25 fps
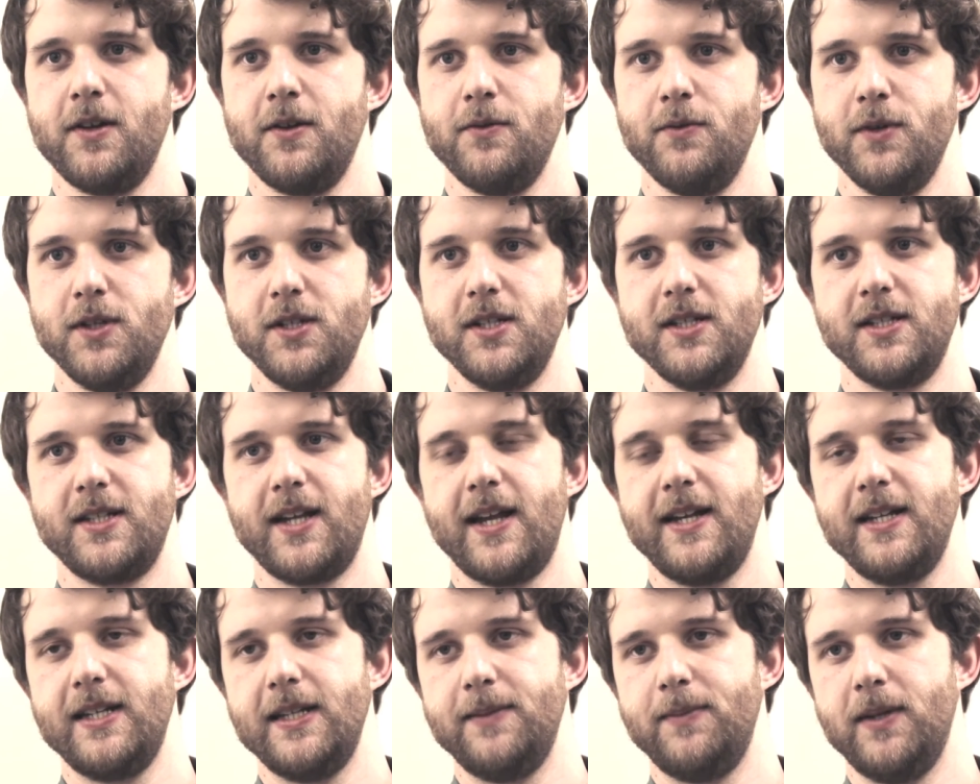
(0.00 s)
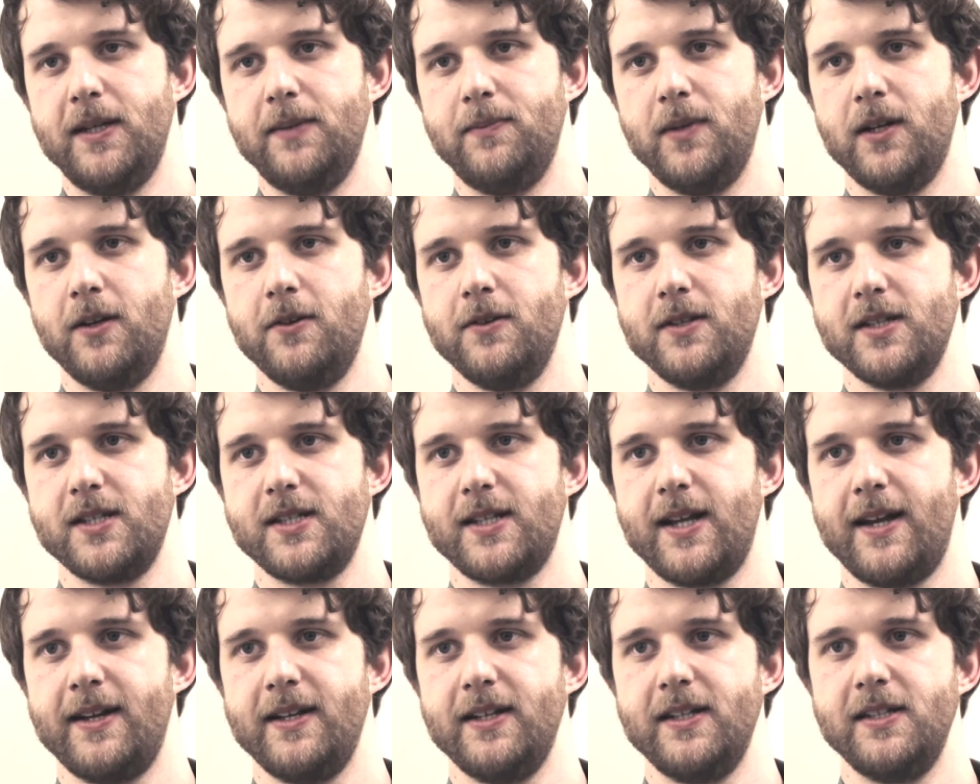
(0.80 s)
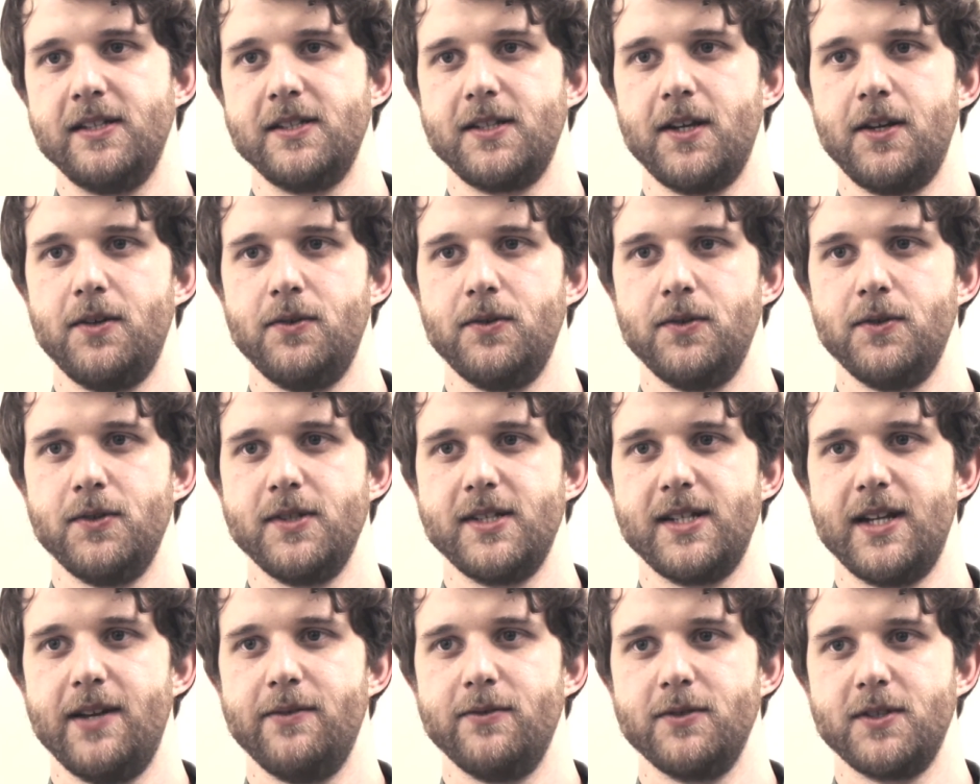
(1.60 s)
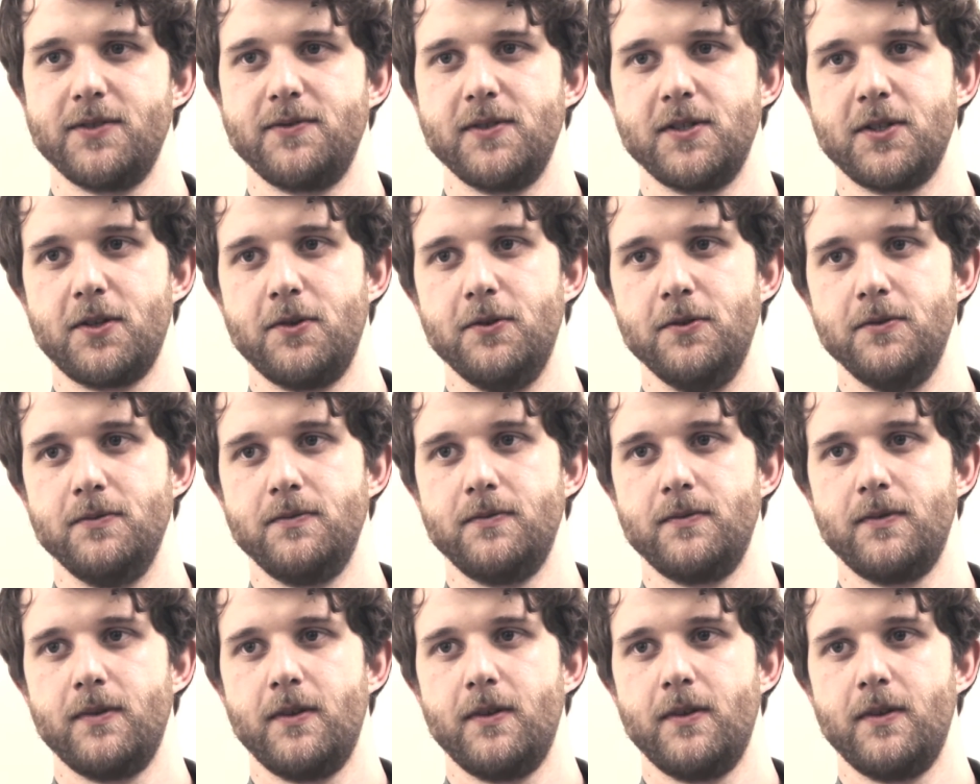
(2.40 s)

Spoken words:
which is 10 dB below the standard internal noise levels for school.